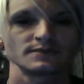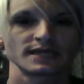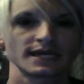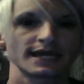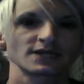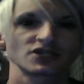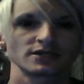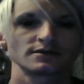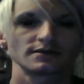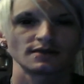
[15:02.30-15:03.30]
to keep the
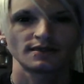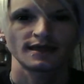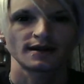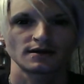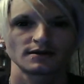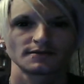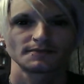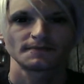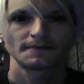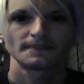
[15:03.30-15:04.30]
connection there.
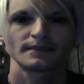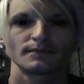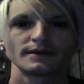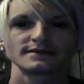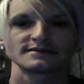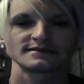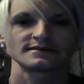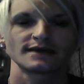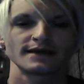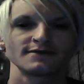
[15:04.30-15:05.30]
But
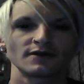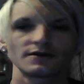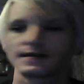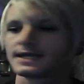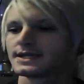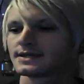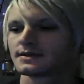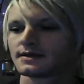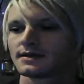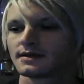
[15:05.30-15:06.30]
since I have
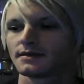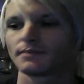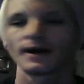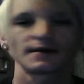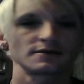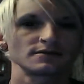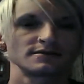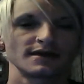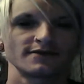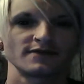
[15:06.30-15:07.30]
already
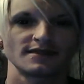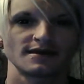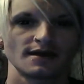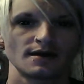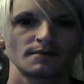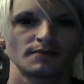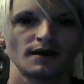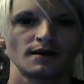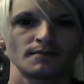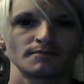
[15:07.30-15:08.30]
bottled everything
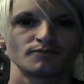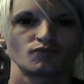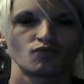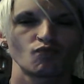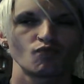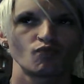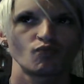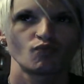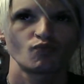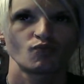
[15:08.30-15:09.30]
up. Um,
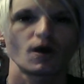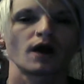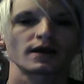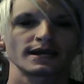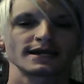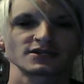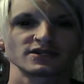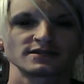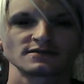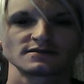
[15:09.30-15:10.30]
our
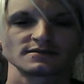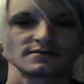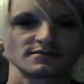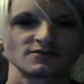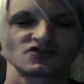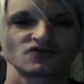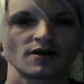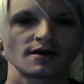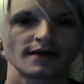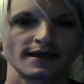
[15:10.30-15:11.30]
connection is
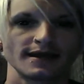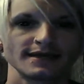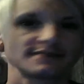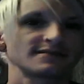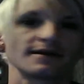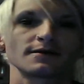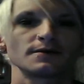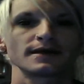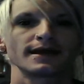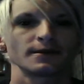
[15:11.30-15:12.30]
strong, and he's
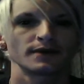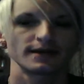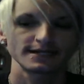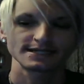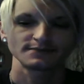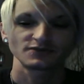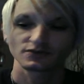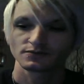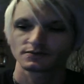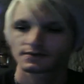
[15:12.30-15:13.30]
not going anywhere
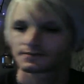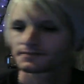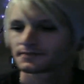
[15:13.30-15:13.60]
anytime soon.